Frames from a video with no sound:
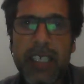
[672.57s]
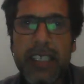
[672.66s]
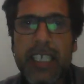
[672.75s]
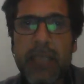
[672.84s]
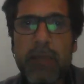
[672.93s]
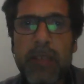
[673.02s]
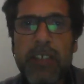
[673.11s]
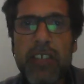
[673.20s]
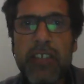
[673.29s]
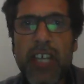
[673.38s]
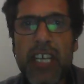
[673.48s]
This
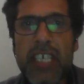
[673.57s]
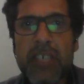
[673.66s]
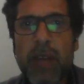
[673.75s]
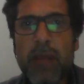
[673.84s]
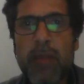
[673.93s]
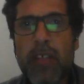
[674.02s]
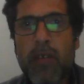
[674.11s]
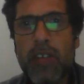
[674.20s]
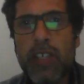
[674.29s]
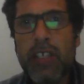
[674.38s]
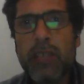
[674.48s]
personal choice by
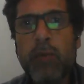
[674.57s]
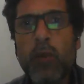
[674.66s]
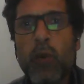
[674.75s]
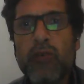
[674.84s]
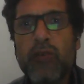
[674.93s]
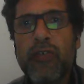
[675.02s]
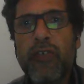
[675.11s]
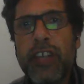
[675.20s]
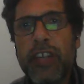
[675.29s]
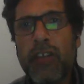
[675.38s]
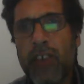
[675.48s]
Mathoni proves
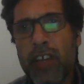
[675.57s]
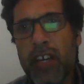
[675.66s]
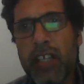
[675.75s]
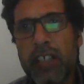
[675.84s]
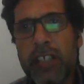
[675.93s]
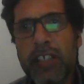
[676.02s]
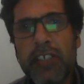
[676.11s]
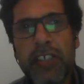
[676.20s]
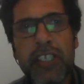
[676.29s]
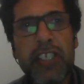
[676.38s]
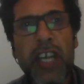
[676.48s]
fatal for her.
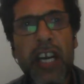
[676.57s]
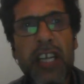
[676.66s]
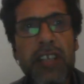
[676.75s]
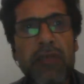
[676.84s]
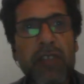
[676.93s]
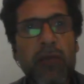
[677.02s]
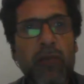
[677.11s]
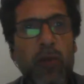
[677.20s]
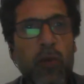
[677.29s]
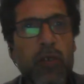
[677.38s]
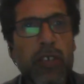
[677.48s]
She dies of the
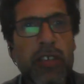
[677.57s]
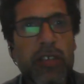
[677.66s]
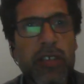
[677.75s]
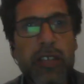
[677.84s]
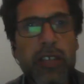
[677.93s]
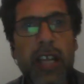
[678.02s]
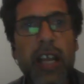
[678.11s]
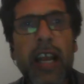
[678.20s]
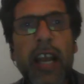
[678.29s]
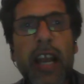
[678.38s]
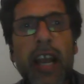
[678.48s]
wound,
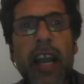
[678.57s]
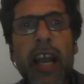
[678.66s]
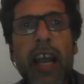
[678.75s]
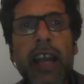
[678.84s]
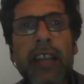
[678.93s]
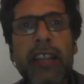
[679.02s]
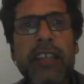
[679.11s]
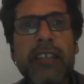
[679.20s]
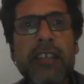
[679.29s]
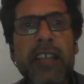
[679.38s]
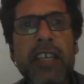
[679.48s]
and
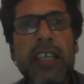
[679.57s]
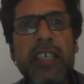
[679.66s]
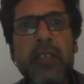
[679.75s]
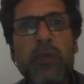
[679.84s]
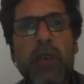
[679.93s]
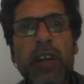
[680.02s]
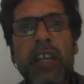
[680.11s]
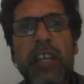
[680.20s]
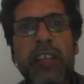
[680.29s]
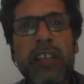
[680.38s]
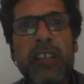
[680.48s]
this leads to a
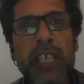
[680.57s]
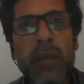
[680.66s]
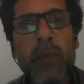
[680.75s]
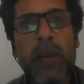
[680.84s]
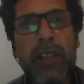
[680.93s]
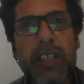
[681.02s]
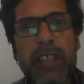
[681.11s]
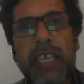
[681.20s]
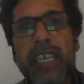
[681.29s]
greater event